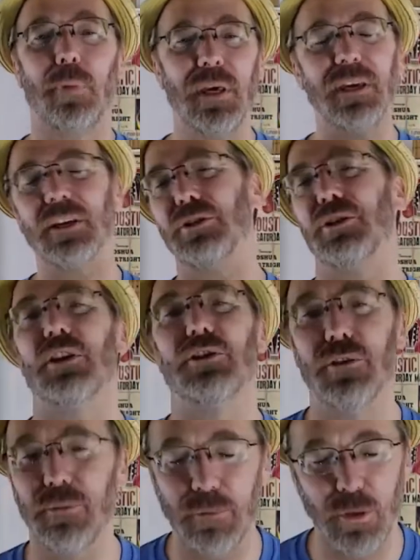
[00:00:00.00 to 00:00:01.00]
Being a
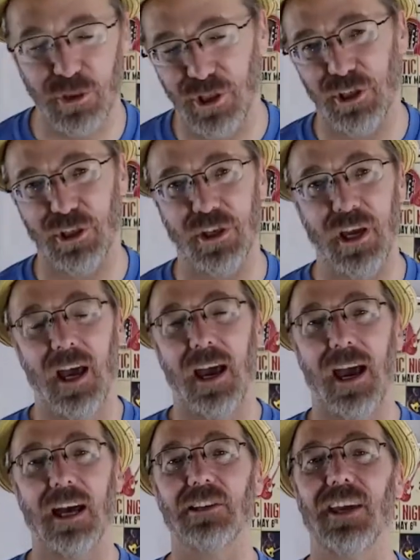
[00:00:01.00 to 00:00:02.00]
session musician
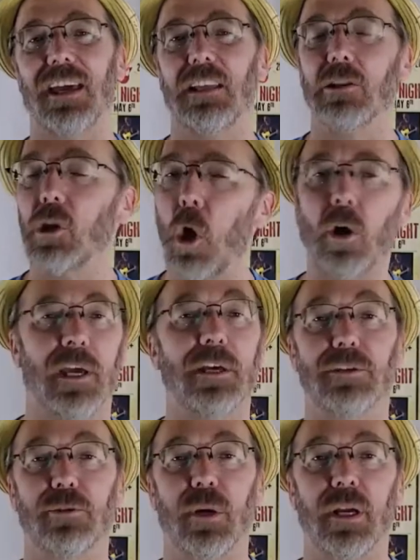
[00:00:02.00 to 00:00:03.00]
has a long
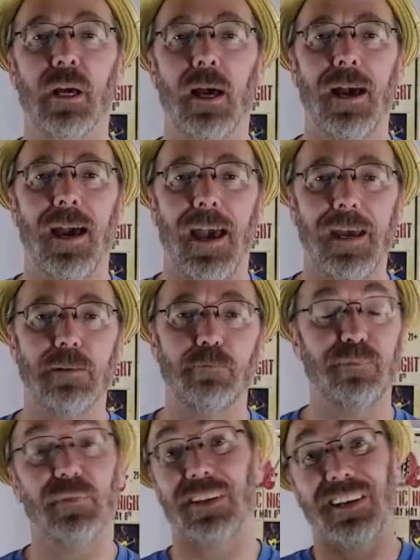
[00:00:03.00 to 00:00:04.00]
history
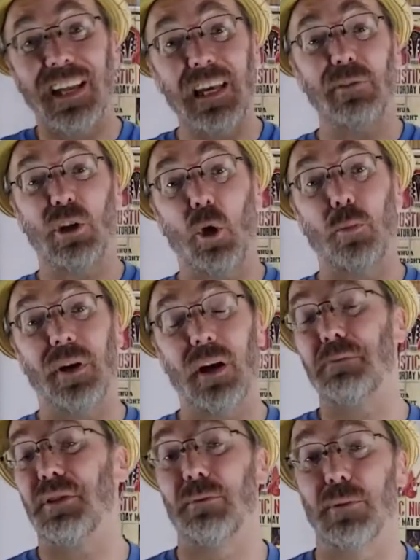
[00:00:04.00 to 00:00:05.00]
and can even open
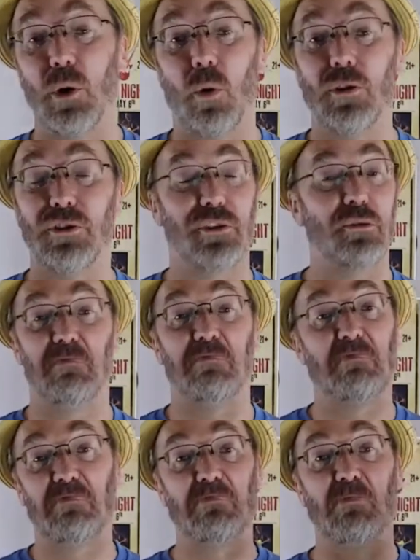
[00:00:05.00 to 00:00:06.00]
up some doors you
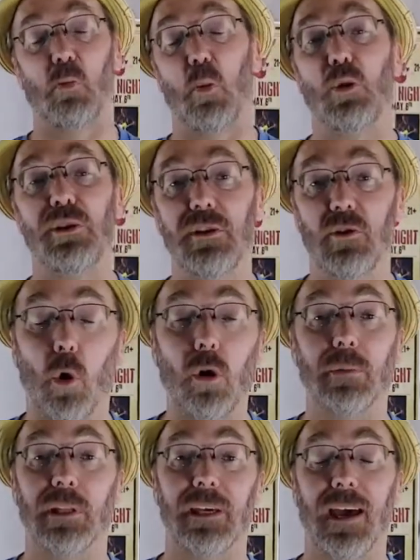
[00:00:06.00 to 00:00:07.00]
wouldn't
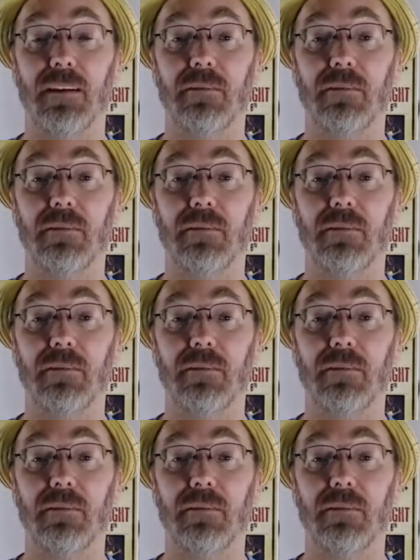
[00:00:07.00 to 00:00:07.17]
normally